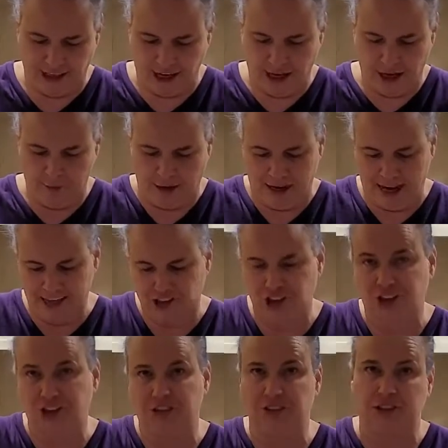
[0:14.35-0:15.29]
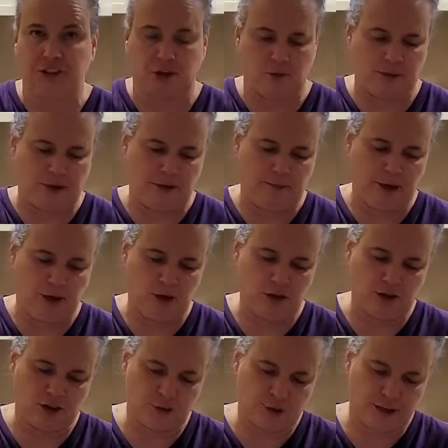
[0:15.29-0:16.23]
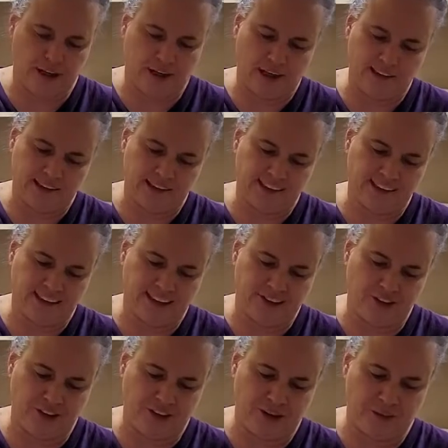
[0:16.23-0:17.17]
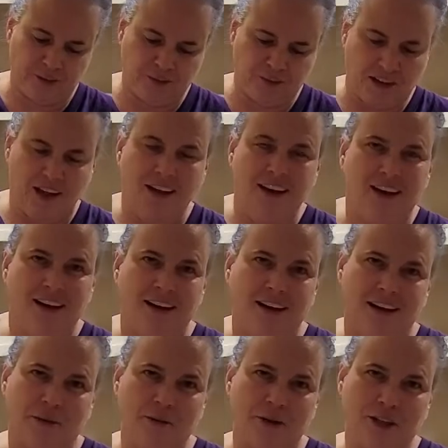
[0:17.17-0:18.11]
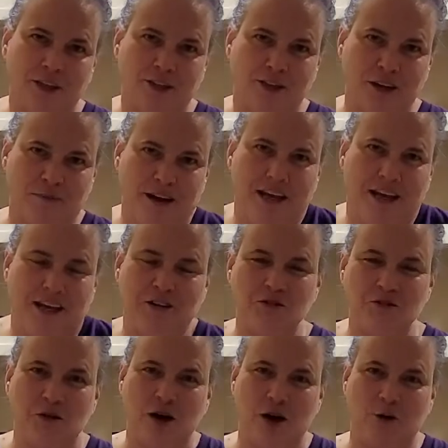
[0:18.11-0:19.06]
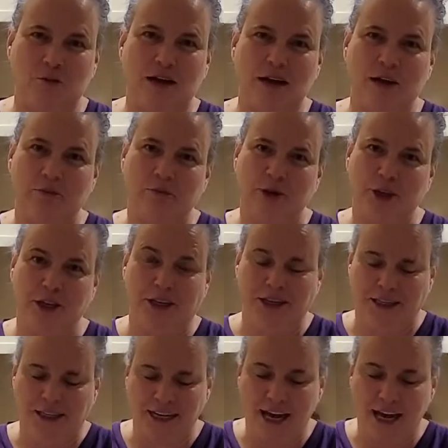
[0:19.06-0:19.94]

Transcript: I actually used a little bit of milk to reconstitute it, and I'm going to try making a watermelon pudding.